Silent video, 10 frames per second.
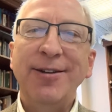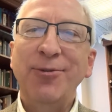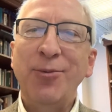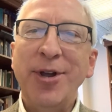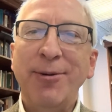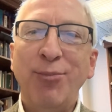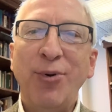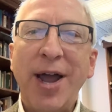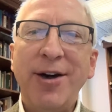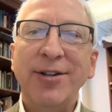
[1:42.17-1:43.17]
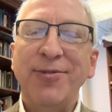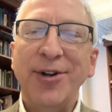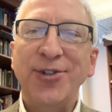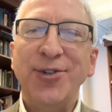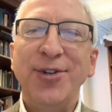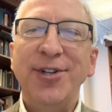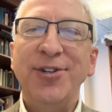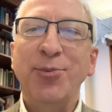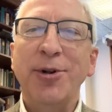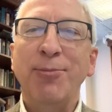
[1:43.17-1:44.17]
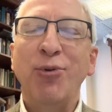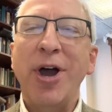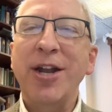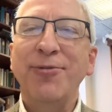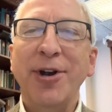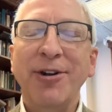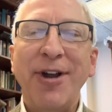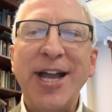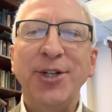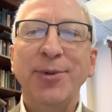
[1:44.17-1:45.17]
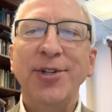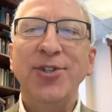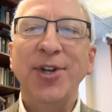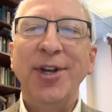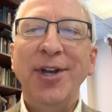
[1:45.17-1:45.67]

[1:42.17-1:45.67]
We are proud of our students, we are proud of our graduates,